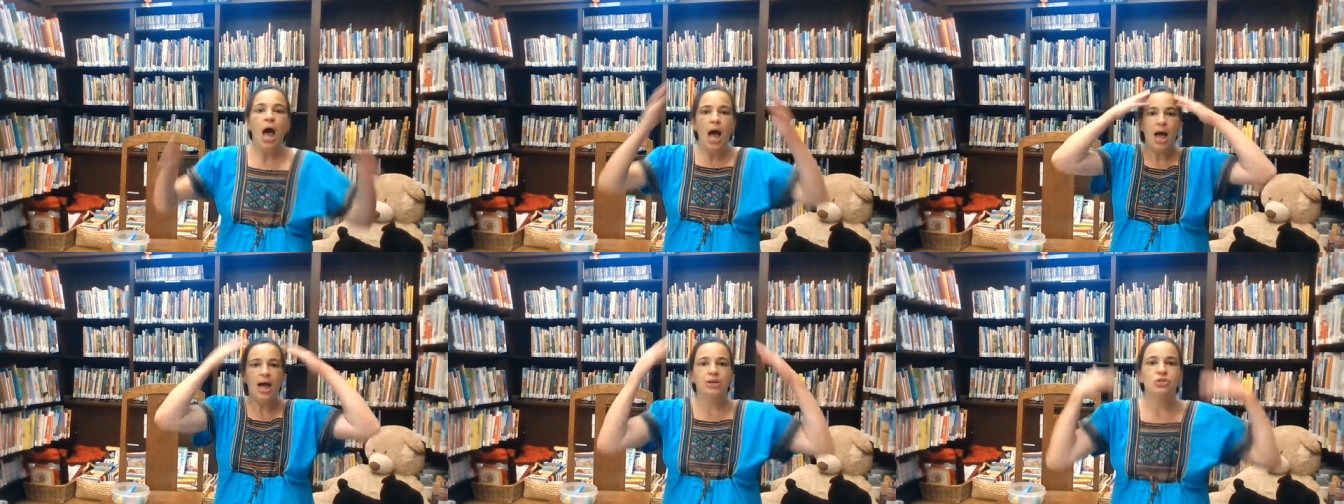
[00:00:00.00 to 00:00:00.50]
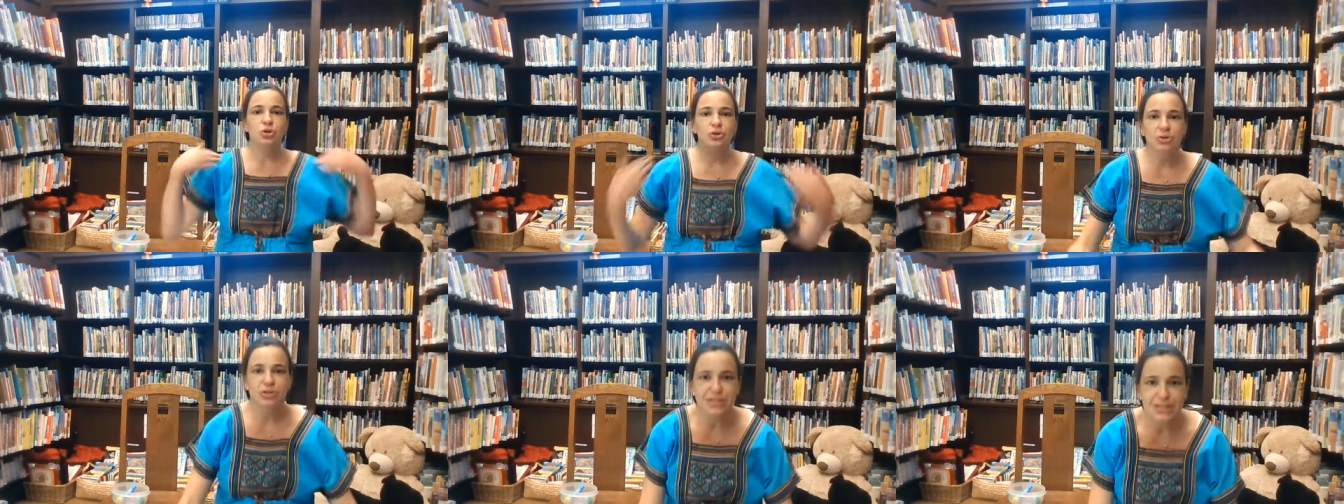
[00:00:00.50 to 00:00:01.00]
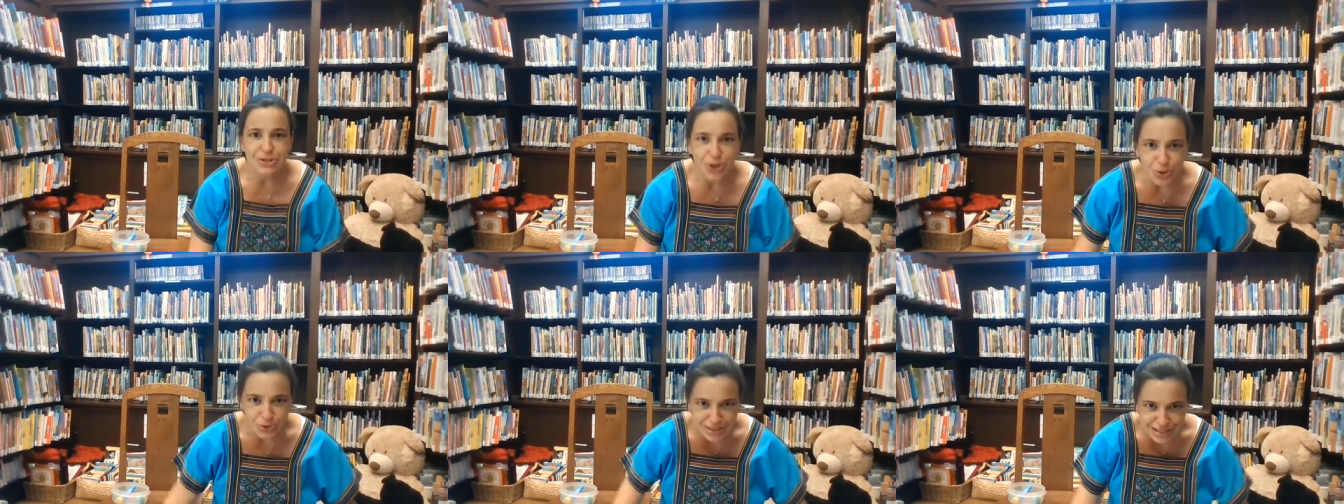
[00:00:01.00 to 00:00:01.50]
Head, shoulders, knees and
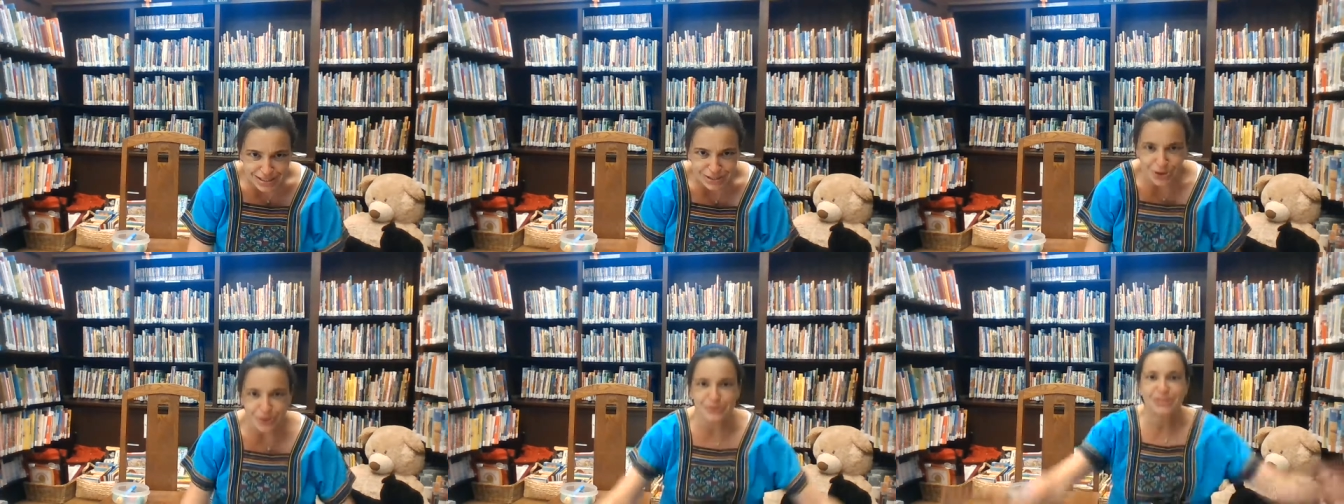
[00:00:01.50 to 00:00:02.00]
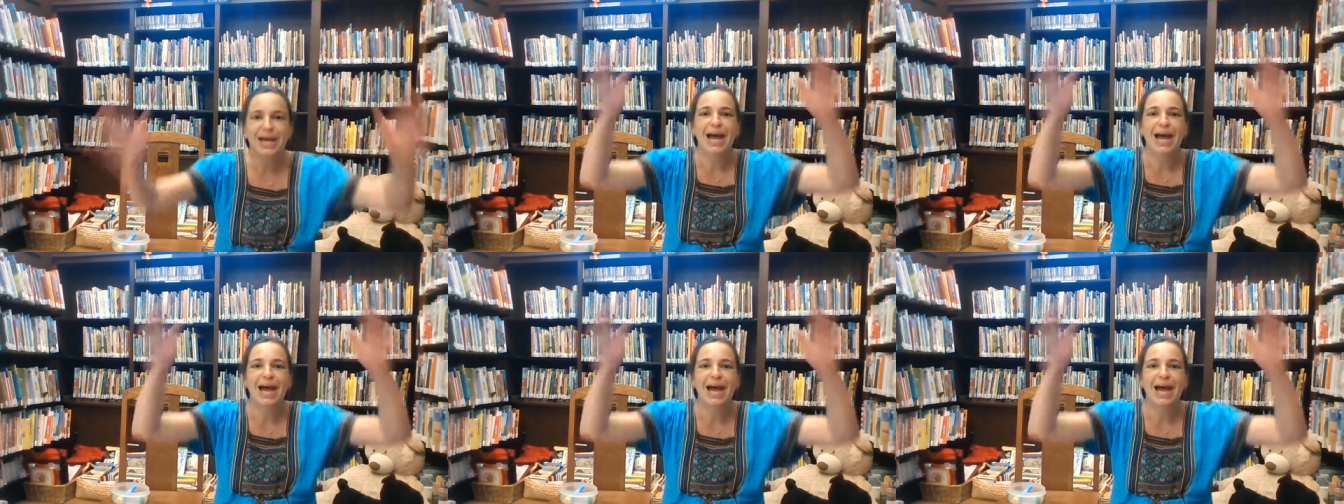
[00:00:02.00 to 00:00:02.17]
toes, knees and toes.